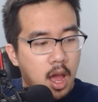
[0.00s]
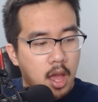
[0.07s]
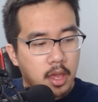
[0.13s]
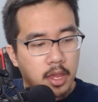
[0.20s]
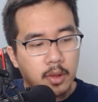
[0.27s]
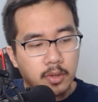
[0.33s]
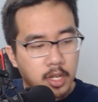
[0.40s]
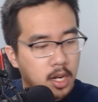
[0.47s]

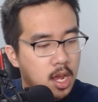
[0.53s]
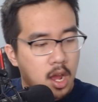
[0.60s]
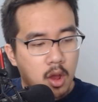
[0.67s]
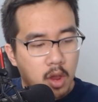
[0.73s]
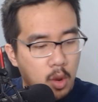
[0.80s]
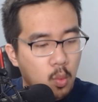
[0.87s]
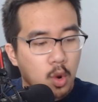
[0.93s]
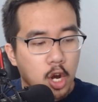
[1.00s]

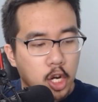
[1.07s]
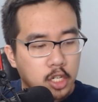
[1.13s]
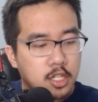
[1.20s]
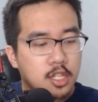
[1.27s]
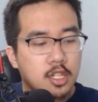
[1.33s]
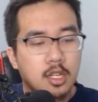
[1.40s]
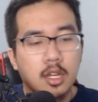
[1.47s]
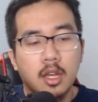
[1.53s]
It
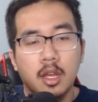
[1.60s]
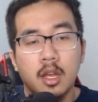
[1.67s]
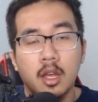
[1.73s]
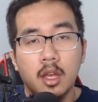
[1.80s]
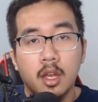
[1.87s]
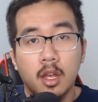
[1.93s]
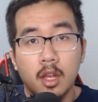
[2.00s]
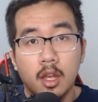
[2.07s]
works,
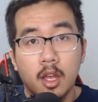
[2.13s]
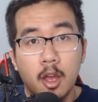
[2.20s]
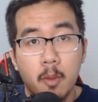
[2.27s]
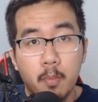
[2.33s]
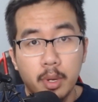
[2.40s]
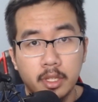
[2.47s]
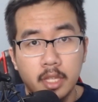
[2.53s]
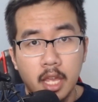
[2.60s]

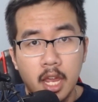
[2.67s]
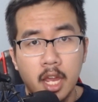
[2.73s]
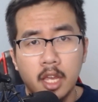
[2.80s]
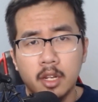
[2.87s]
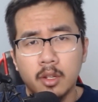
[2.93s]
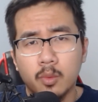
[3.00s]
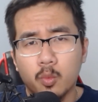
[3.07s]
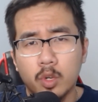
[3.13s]
but
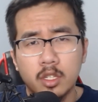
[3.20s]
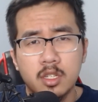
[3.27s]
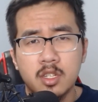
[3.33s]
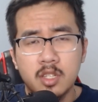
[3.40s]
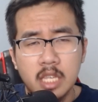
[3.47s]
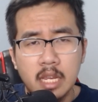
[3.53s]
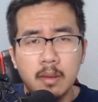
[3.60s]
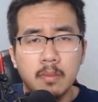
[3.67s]
then when
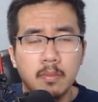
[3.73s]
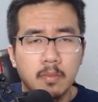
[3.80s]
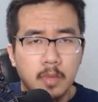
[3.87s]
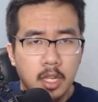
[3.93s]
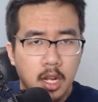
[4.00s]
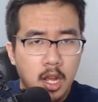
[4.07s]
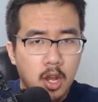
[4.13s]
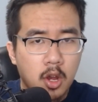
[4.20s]
Steam
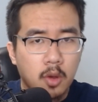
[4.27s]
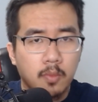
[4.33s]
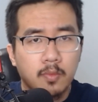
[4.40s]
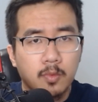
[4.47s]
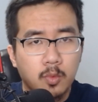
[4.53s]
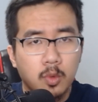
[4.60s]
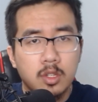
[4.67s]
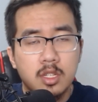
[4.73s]

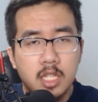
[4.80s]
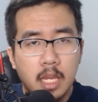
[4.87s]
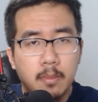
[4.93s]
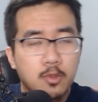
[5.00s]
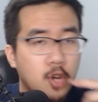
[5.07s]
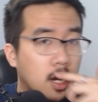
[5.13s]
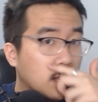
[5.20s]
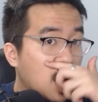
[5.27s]
trying
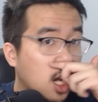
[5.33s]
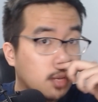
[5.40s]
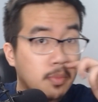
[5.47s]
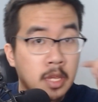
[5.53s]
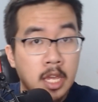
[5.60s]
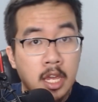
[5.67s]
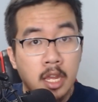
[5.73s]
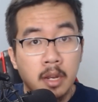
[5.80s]
to log
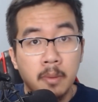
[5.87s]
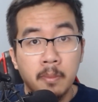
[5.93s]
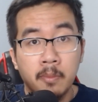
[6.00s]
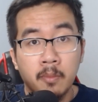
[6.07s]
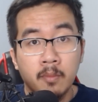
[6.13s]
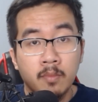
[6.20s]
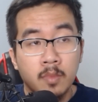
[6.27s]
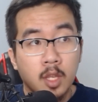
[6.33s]
me in,
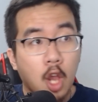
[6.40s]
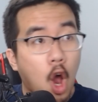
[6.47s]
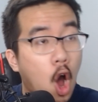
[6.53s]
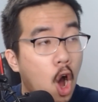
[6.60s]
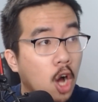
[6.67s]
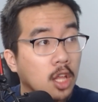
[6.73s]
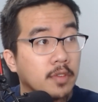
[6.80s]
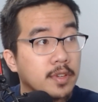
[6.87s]

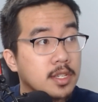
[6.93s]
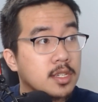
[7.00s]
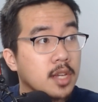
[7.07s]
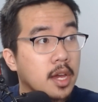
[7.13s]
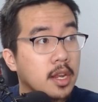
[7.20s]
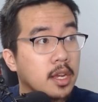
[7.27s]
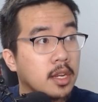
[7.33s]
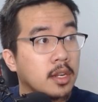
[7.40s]
all of a
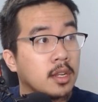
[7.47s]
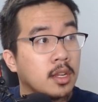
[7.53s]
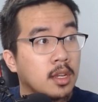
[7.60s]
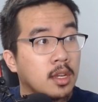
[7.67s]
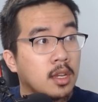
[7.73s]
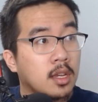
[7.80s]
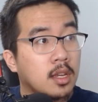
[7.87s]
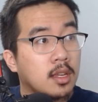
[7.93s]
sudden
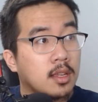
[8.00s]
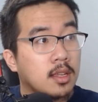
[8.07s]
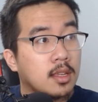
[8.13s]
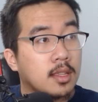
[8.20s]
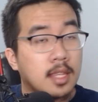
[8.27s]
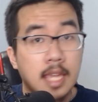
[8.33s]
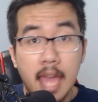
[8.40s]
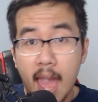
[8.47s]

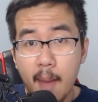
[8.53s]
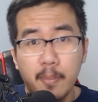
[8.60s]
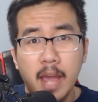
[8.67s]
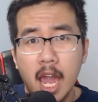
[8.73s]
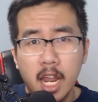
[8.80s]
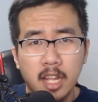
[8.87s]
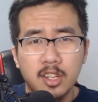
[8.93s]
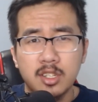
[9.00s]
the app
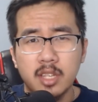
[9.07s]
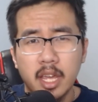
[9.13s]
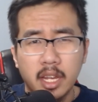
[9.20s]
kind of just